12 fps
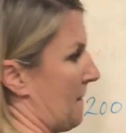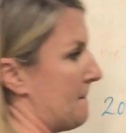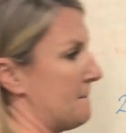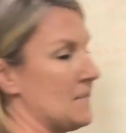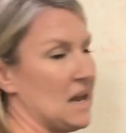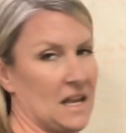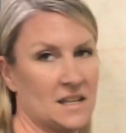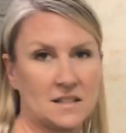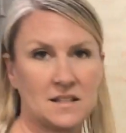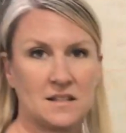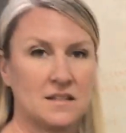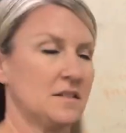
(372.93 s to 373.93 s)

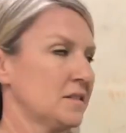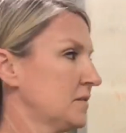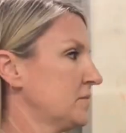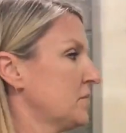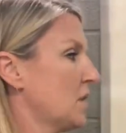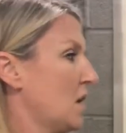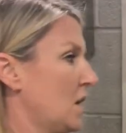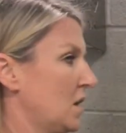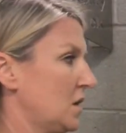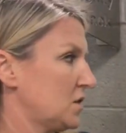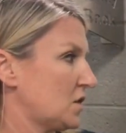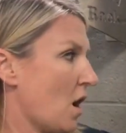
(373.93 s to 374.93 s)
minutes.
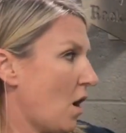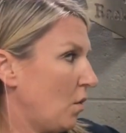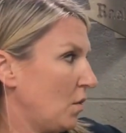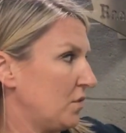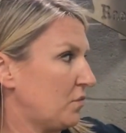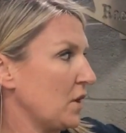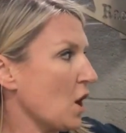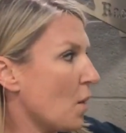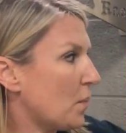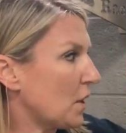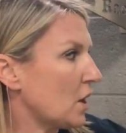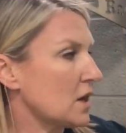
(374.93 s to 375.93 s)
So if we
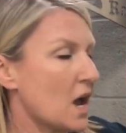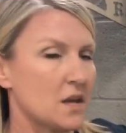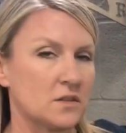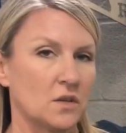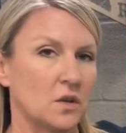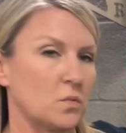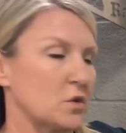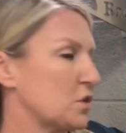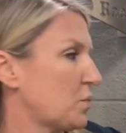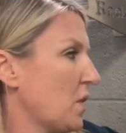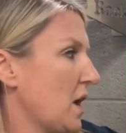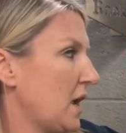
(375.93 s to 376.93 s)
open our nozzle and we're
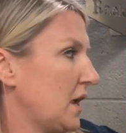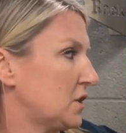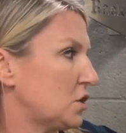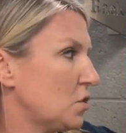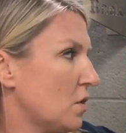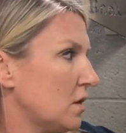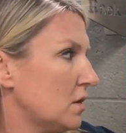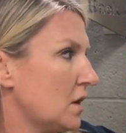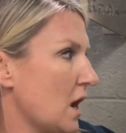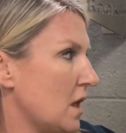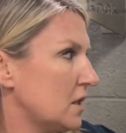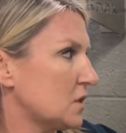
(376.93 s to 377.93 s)
spraying 200
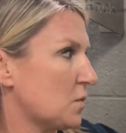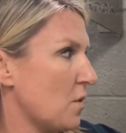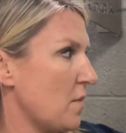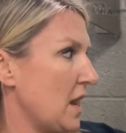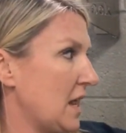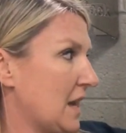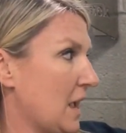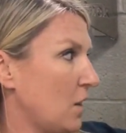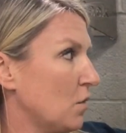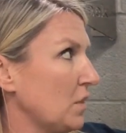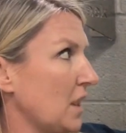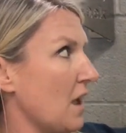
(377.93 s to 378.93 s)
gallons per minute and I
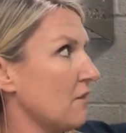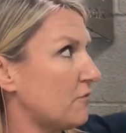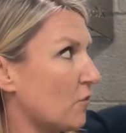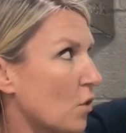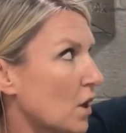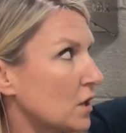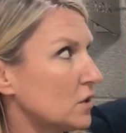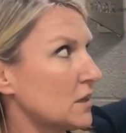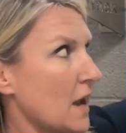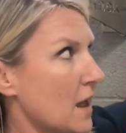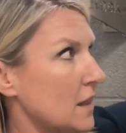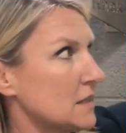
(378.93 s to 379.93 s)
only have 400
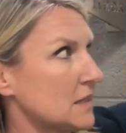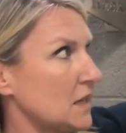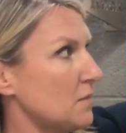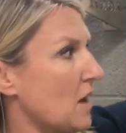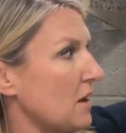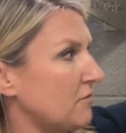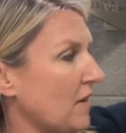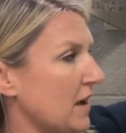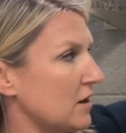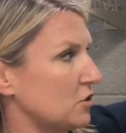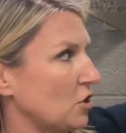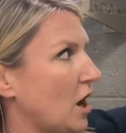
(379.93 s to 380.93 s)
gallons in my
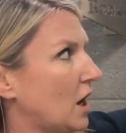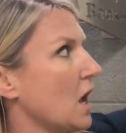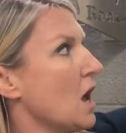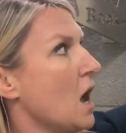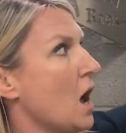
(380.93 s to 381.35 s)
fire truck,